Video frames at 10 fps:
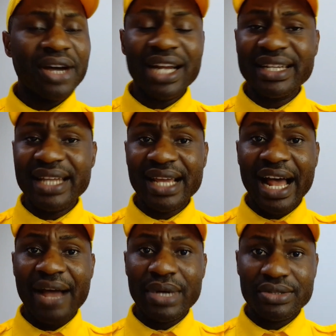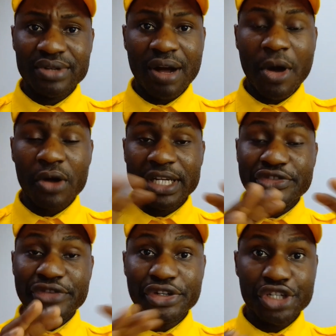the other thing I want to talk about
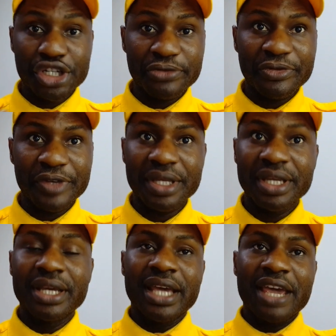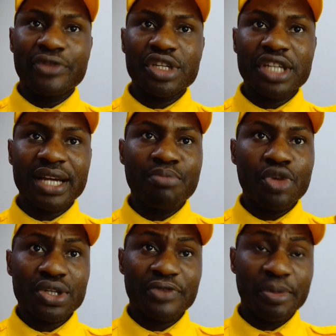is your tuition fee. If you check
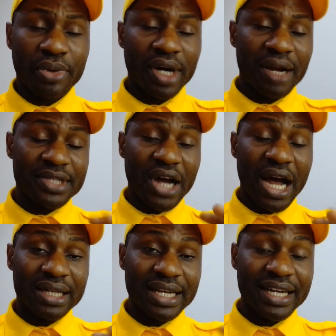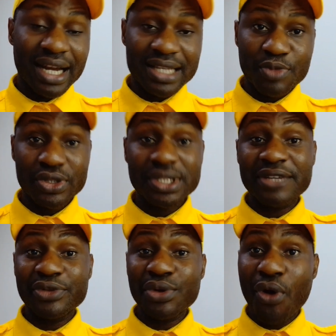most of the programs at Erasmus,
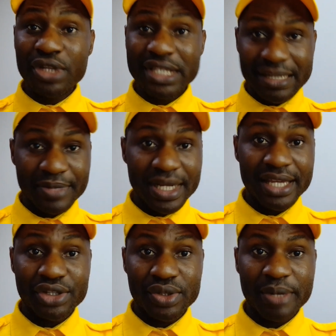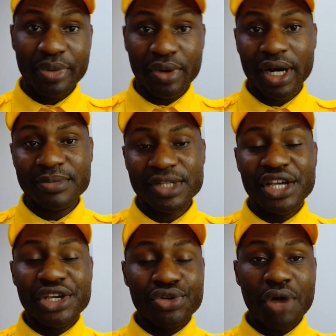if you go deeply into the programs,
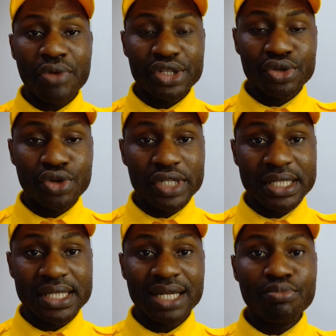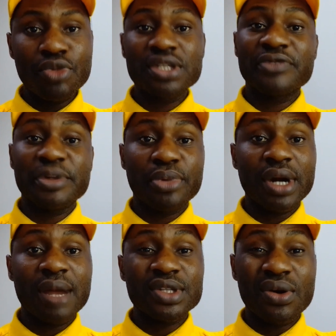you are going to notice that most of the
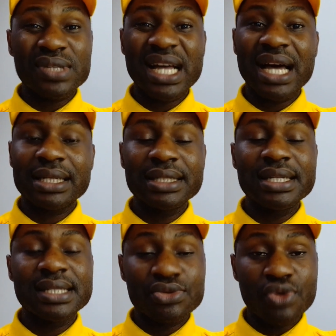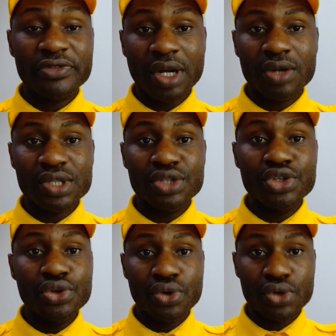programs cost at least
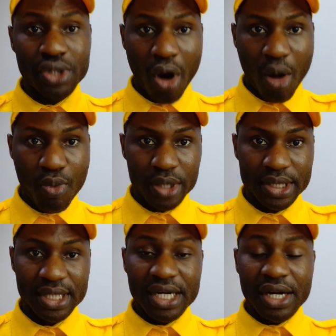12,000 euros upwards,